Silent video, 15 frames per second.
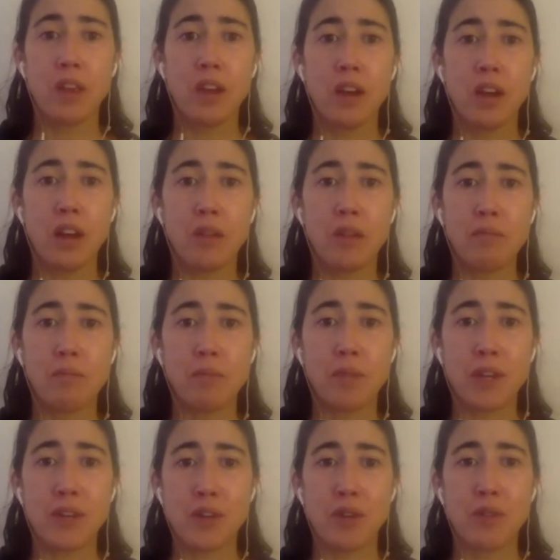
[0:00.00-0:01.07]
But I
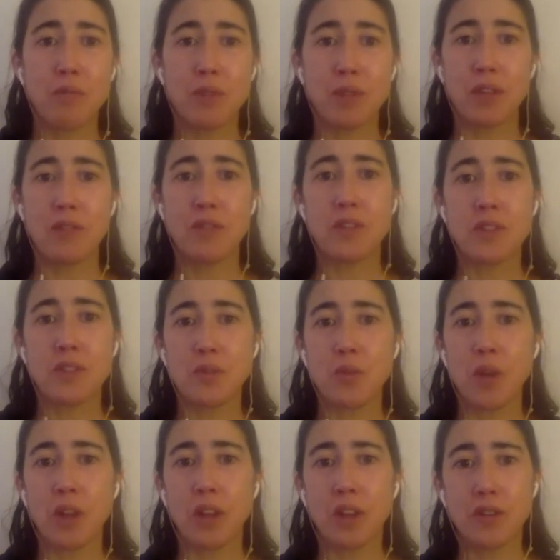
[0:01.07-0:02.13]
don't believe this is
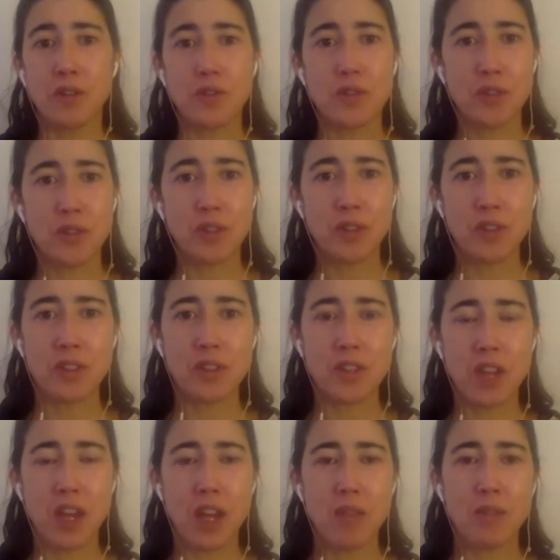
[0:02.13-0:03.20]
well understood at this
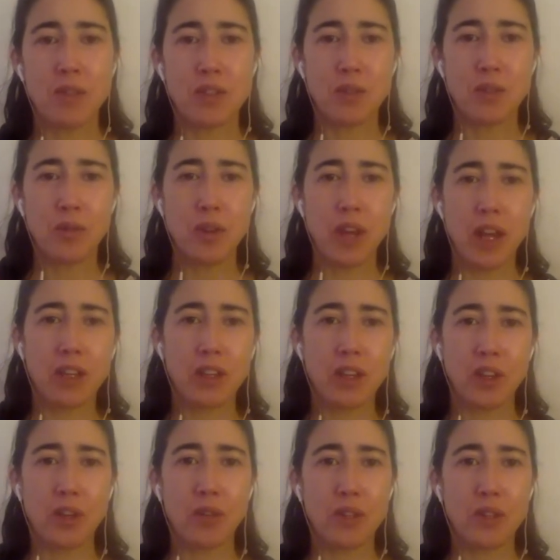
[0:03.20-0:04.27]
time, and so we're not going
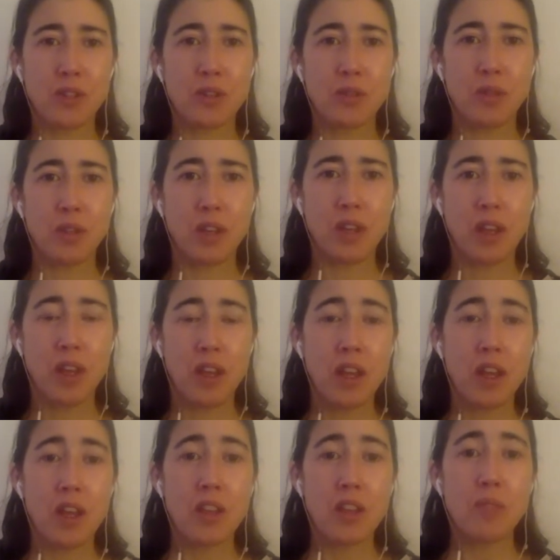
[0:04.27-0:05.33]
to go into it.
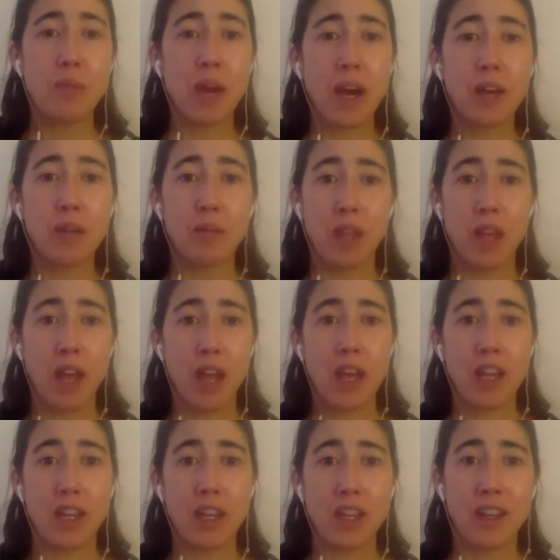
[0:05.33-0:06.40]
The bottom
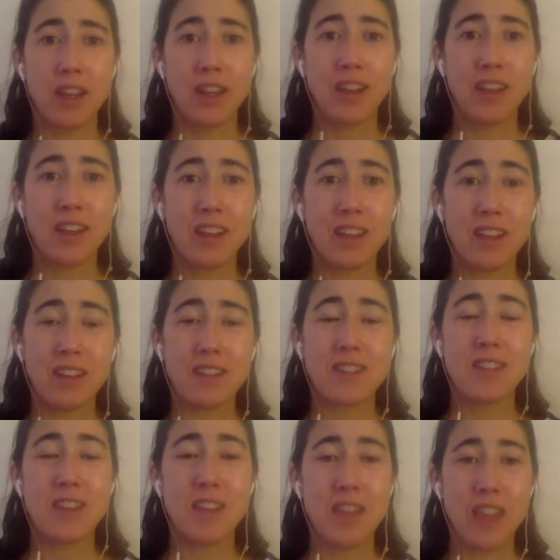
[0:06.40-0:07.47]
line
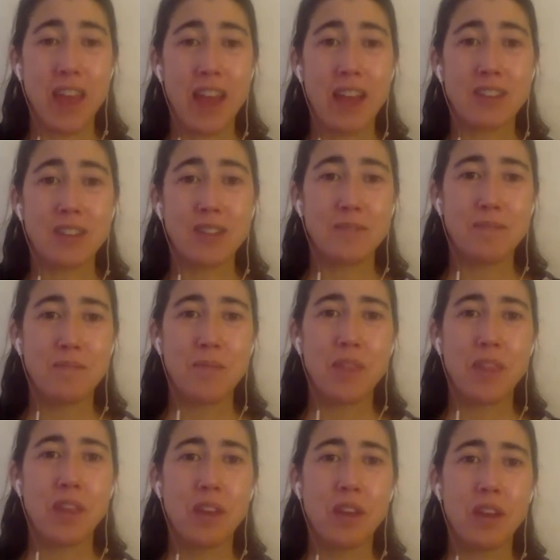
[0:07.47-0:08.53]
is that
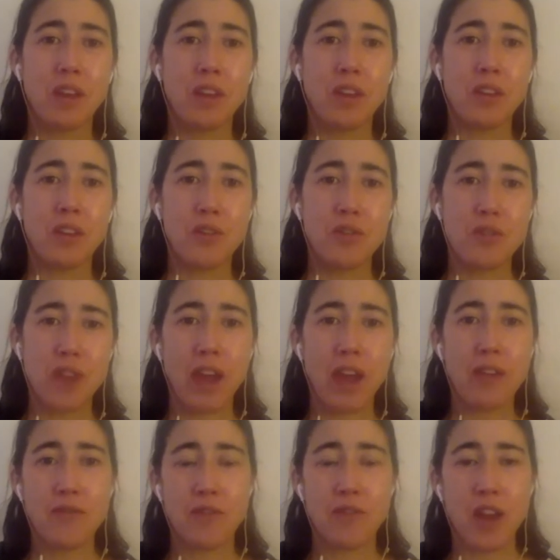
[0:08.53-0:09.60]
your
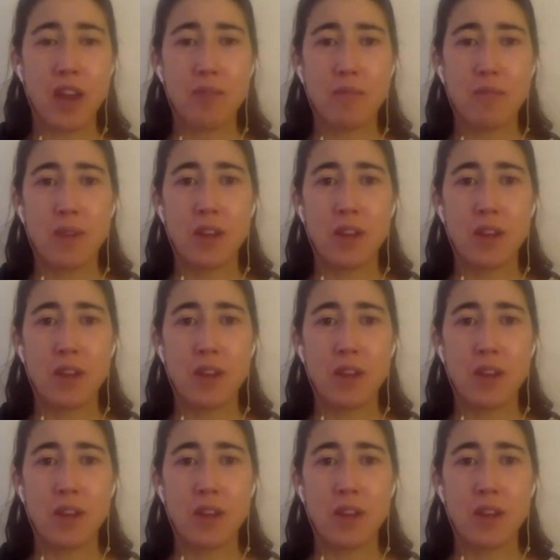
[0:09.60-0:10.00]
diaphragm